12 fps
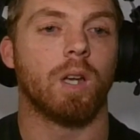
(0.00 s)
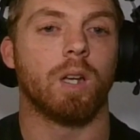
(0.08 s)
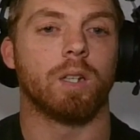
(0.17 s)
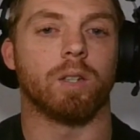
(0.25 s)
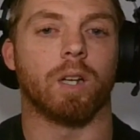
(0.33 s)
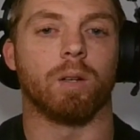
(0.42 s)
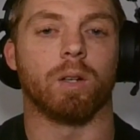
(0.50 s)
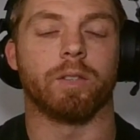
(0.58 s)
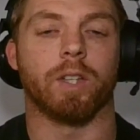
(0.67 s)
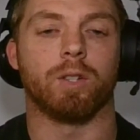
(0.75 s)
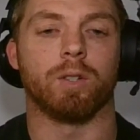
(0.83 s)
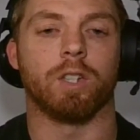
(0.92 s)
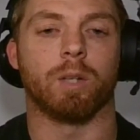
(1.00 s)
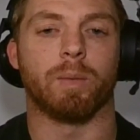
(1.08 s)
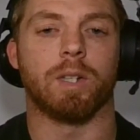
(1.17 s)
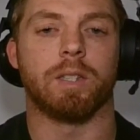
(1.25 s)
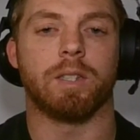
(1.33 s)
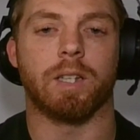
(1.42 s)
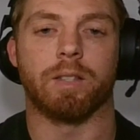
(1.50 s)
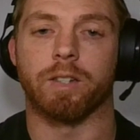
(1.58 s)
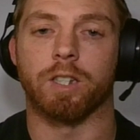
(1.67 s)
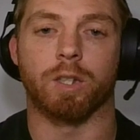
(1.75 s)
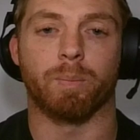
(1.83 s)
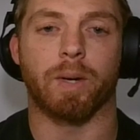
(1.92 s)
to unlock that unique ability, and then
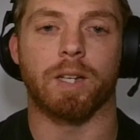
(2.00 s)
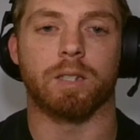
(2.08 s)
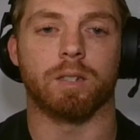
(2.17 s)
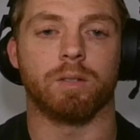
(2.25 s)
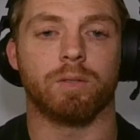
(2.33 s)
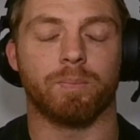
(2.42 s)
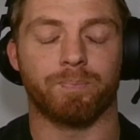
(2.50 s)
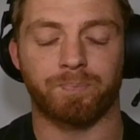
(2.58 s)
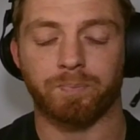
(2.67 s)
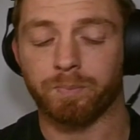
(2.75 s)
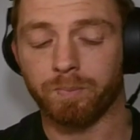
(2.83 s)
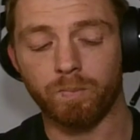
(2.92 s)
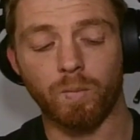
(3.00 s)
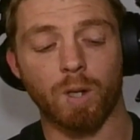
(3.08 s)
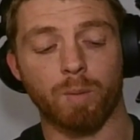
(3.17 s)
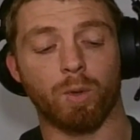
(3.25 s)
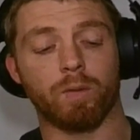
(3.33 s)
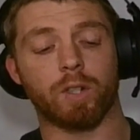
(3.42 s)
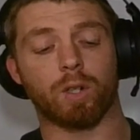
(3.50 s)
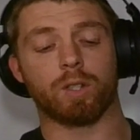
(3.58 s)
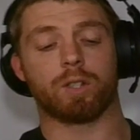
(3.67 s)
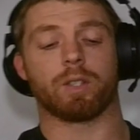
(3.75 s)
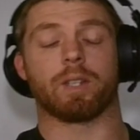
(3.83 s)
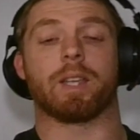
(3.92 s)
it's a passive. Moving on
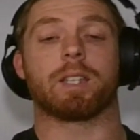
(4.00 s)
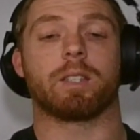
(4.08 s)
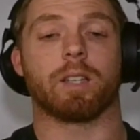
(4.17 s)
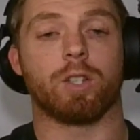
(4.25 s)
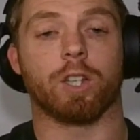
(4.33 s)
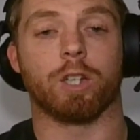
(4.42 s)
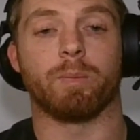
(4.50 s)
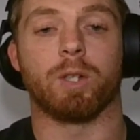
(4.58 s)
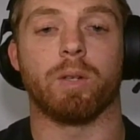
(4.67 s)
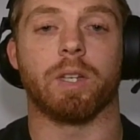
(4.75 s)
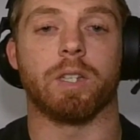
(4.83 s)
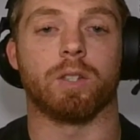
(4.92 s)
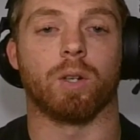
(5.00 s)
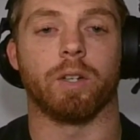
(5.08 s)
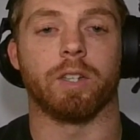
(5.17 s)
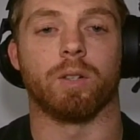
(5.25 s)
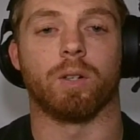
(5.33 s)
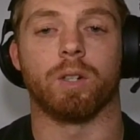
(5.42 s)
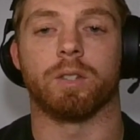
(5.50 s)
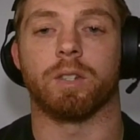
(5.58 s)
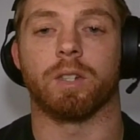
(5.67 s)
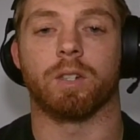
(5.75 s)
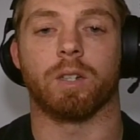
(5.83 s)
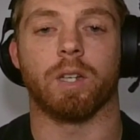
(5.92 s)
to the next thing that you're going to be doing is
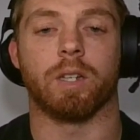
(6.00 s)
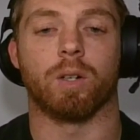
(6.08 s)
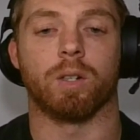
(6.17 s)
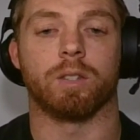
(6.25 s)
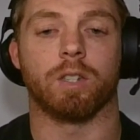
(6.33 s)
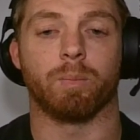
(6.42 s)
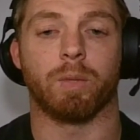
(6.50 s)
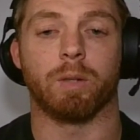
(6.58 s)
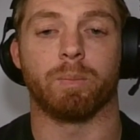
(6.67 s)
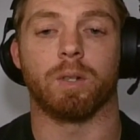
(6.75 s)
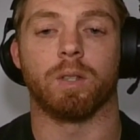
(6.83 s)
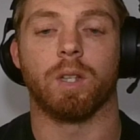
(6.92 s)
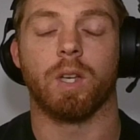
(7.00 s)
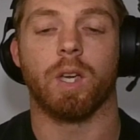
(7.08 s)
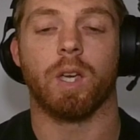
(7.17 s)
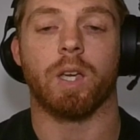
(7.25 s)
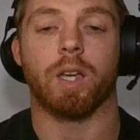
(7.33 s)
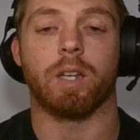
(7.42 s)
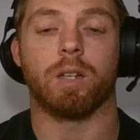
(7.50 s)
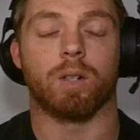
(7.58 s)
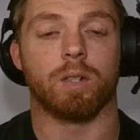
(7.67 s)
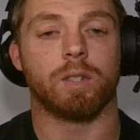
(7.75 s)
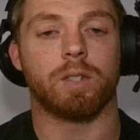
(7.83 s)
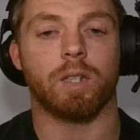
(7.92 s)
enhancing people.
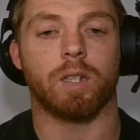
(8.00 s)
Enhancing